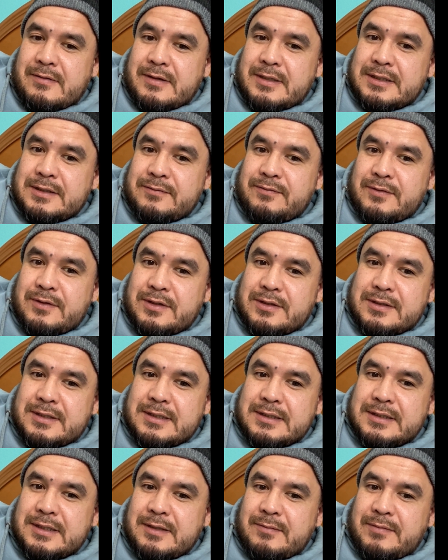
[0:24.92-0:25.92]
Just finished the
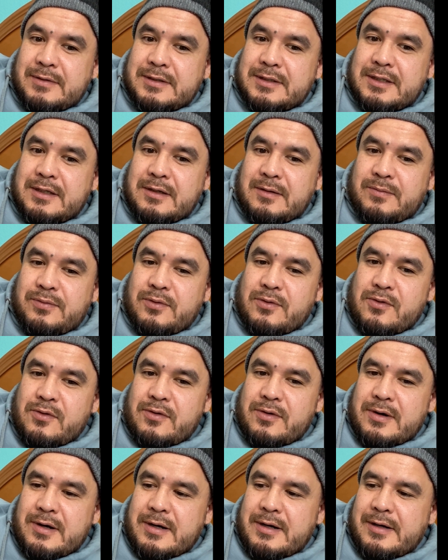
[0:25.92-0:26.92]
CBT
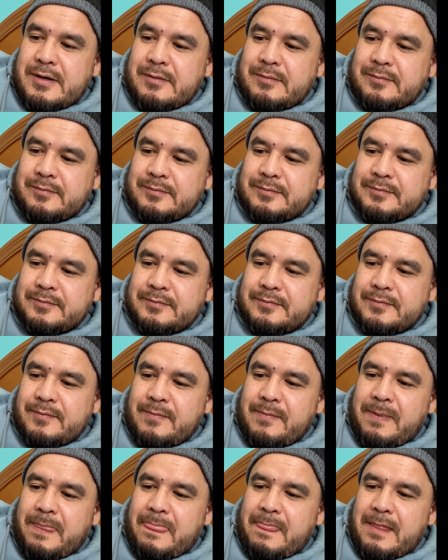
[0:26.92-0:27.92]
program.
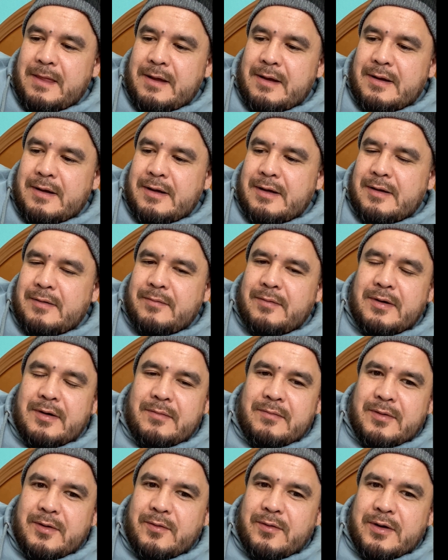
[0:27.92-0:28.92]

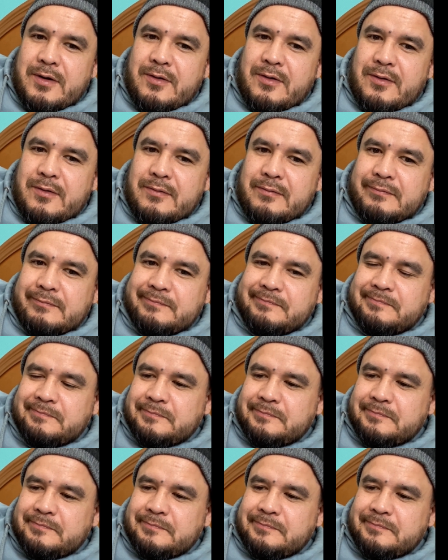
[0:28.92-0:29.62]
On my way home.